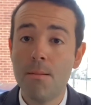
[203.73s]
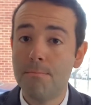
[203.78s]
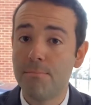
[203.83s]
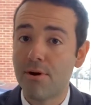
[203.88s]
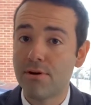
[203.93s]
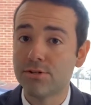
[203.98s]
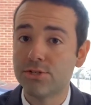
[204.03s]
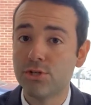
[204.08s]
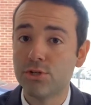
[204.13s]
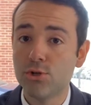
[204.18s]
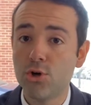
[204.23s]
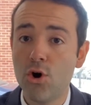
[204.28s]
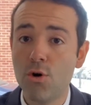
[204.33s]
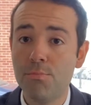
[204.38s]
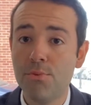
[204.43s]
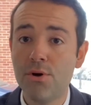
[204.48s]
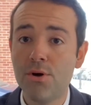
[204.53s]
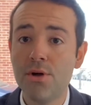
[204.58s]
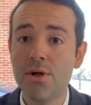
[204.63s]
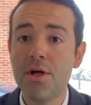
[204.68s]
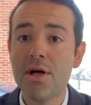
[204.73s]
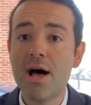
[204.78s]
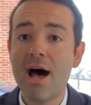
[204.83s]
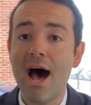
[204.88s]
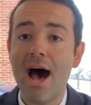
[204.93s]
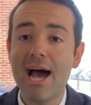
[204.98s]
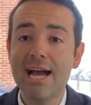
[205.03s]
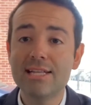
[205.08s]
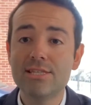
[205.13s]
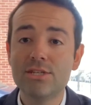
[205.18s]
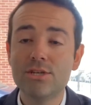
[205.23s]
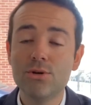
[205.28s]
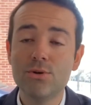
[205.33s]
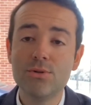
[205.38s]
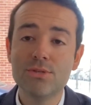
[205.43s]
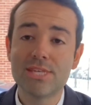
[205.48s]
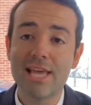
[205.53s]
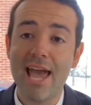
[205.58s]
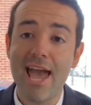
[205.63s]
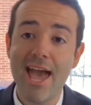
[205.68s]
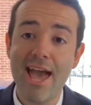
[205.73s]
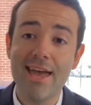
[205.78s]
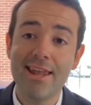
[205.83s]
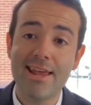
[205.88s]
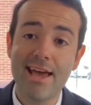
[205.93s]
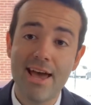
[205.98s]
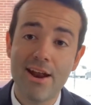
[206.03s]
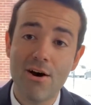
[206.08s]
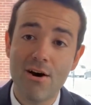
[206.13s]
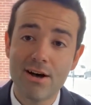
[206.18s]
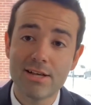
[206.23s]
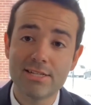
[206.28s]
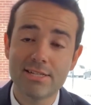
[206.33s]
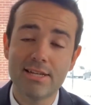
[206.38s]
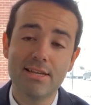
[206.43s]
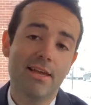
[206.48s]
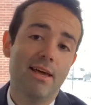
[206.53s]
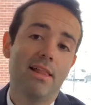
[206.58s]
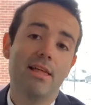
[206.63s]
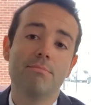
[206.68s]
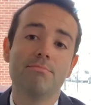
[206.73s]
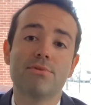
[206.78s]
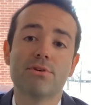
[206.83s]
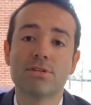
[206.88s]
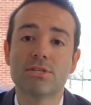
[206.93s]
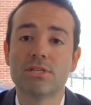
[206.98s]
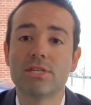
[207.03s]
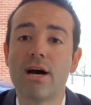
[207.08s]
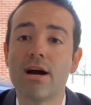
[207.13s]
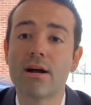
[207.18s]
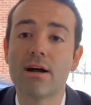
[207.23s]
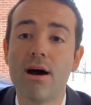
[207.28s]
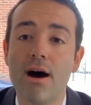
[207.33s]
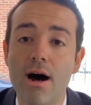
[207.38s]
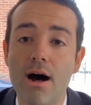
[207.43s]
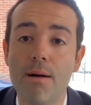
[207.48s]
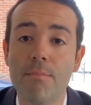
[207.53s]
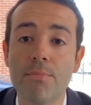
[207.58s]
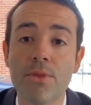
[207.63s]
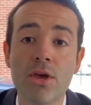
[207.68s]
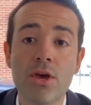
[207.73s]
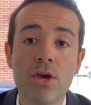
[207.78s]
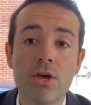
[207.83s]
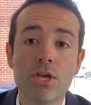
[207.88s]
Barnes & Noble, iTunes, and at austinkellybooks.com.